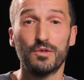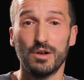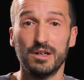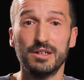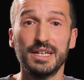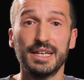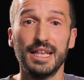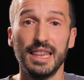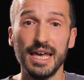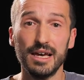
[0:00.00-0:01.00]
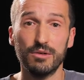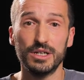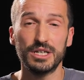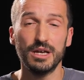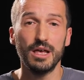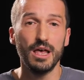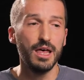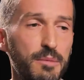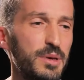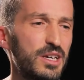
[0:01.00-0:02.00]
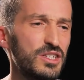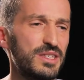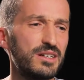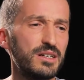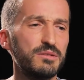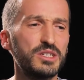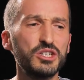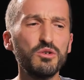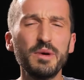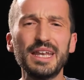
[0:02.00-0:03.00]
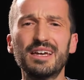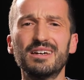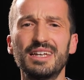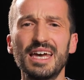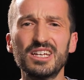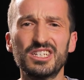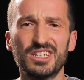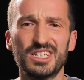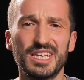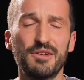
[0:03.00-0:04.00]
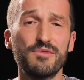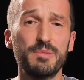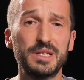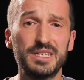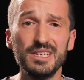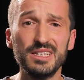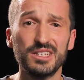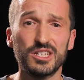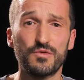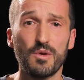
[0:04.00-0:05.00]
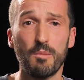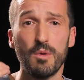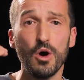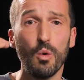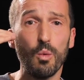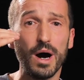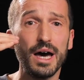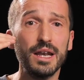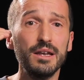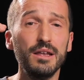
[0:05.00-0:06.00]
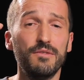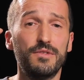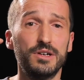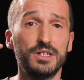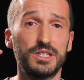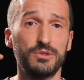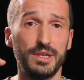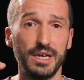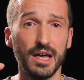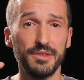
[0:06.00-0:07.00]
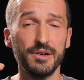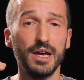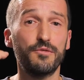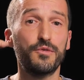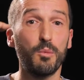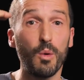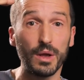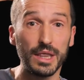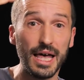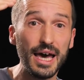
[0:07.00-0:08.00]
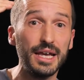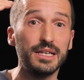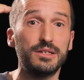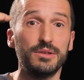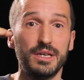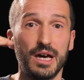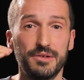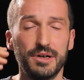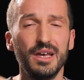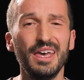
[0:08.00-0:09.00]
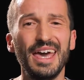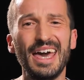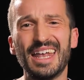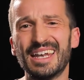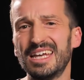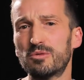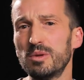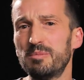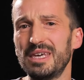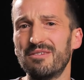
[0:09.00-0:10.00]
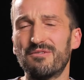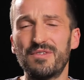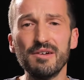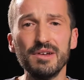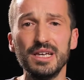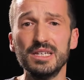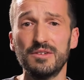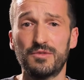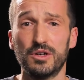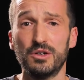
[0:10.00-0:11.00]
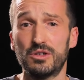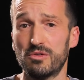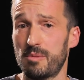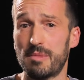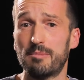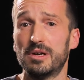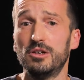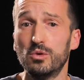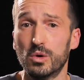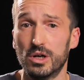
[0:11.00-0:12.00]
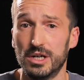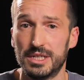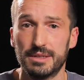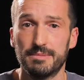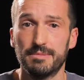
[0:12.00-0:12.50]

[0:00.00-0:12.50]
for learning a language, because there are so many connections and repetitions from one verse to the other and from one line to the other, and it will be very easy for you to remember new words.